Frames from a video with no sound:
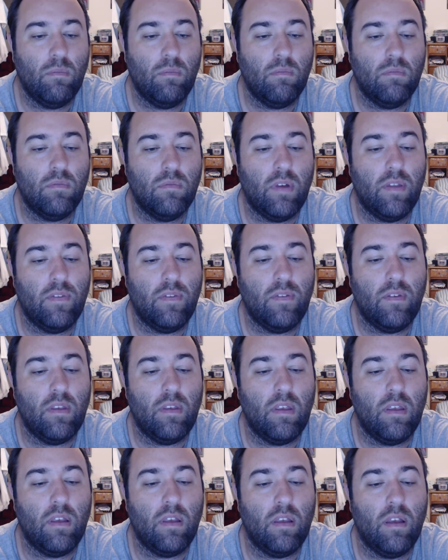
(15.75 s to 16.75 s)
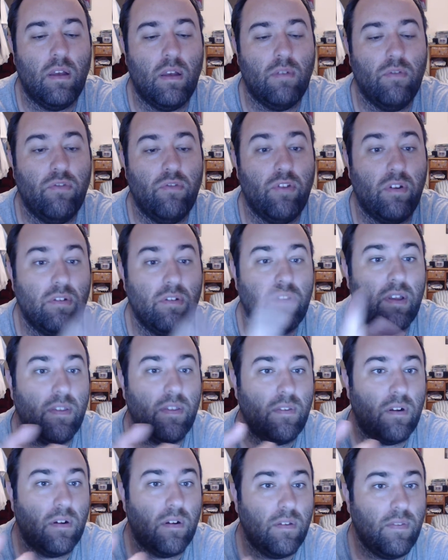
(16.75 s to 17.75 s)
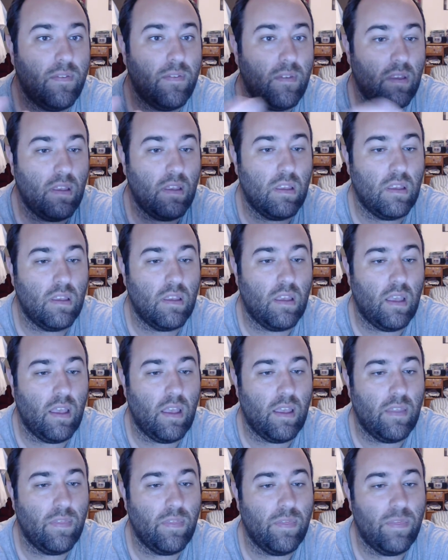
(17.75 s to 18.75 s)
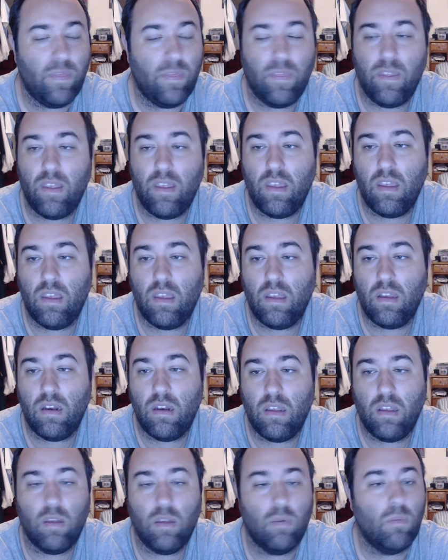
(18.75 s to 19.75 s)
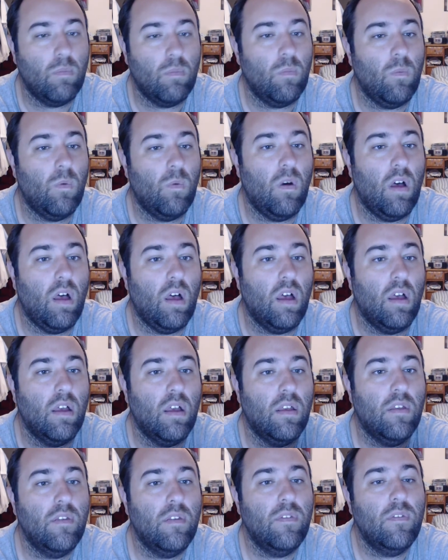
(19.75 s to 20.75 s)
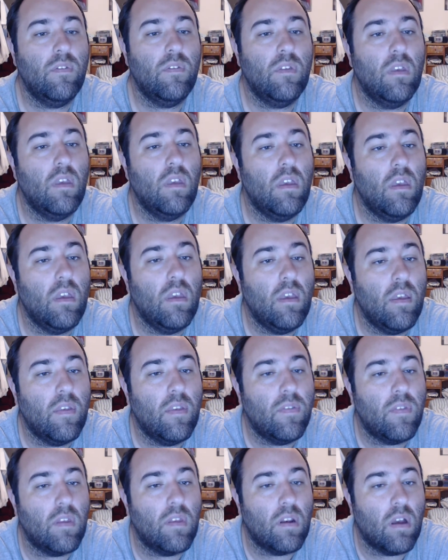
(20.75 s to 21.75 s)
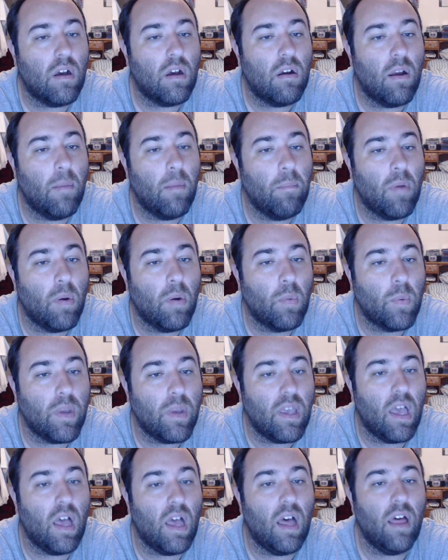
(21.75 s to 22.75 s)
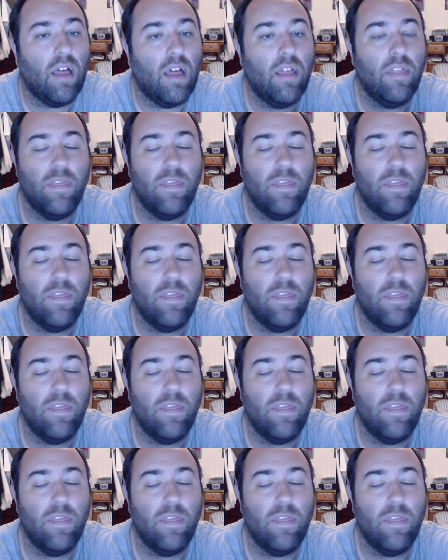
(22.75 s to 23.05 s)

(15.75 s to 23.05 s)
let's see, um, John Just RC, and then it was Sonara Maria.